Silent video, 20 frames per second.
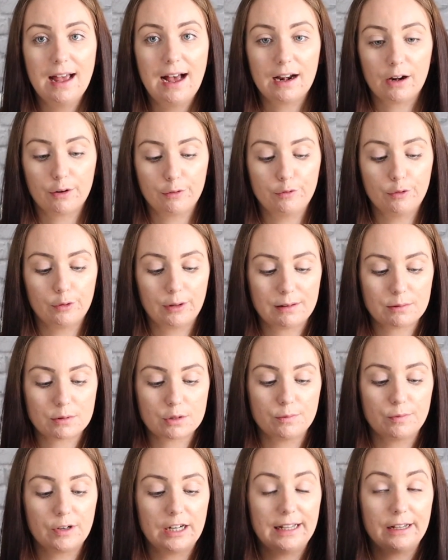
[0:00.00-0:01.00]
And I thought that was
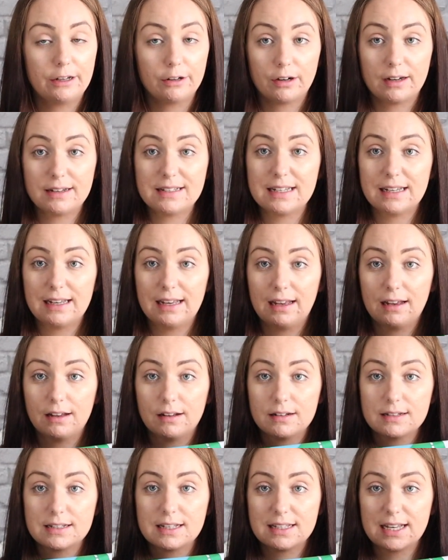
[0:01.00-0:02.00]
a really good idea
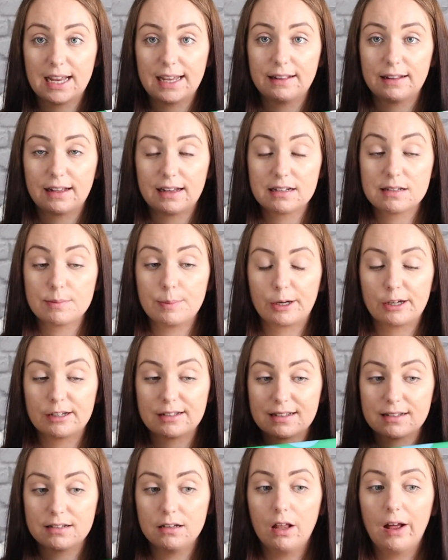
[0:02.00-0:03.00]
to take this because
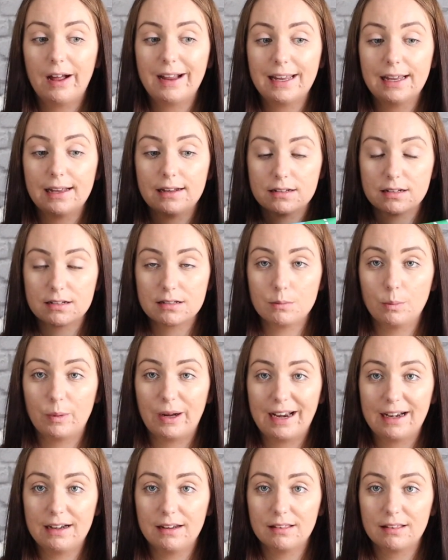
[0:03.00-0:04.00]
it's light, it doesn't
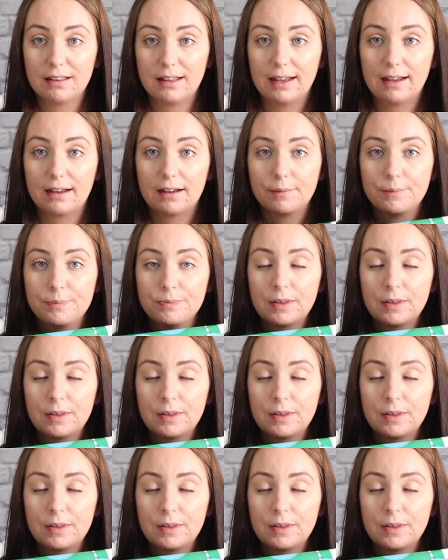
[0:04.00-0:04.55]
weigh anything,